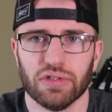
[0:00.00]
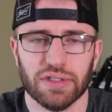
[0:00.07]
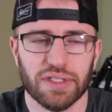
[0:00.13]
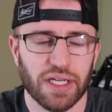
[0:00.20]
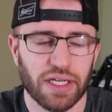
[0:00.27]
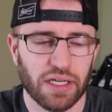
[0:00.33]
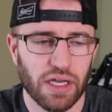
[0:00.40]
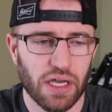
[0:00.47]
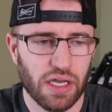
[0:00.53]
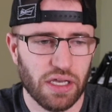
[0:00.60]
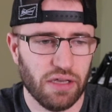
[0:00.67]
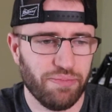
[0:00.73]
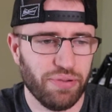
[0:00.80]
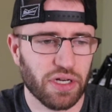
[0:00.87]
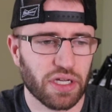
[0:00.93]
So it's like
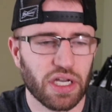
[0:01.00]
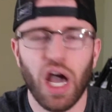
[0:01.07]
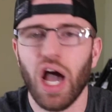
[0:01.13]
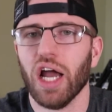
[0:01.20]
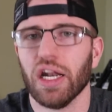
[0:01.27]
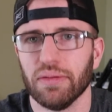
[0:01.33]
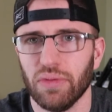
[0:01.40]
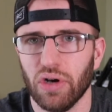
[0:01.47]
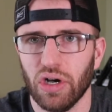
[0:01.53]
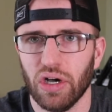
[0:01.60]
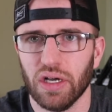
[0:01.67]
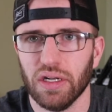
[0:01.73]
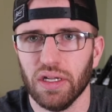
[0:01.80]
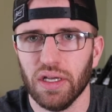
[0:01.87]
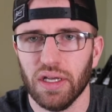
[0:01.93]
you put a condom
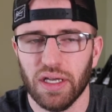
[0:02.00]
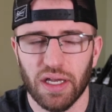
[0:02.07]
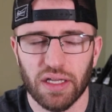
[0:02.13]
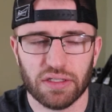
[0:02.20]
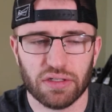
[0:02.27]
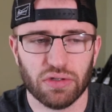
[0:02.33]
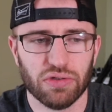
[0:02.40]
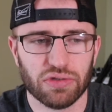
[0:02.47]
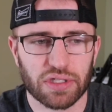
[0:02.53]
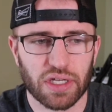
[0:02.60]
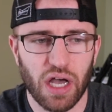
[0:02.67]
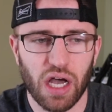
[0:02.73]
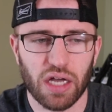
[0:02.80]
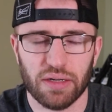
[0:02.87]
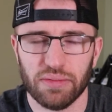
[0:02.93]
on, and it's a loose
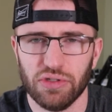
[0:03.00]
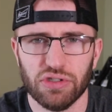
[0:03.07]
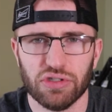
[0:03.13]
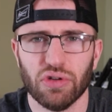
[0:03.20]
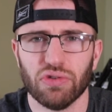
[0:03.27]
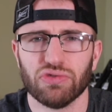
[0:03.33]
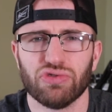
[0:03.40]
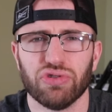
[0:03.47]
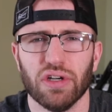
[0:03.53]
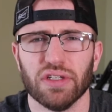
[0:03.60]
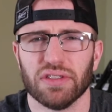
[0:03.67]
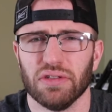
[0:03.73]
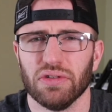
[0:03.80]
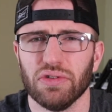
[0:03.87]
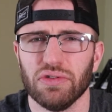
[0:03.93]
condom. You just don't
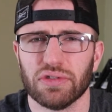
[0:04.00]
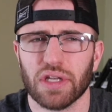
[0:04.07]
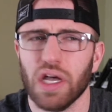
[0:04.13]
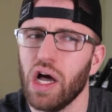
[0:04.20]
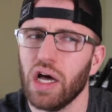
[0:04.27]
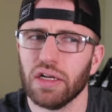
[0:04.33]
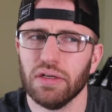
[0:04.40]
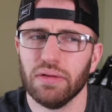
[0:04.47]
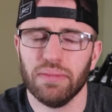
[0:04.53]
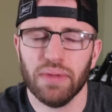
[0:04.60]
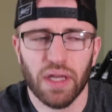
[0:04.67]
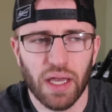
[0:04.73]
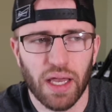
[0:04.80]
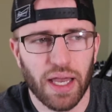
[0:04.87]
trust a loose condom.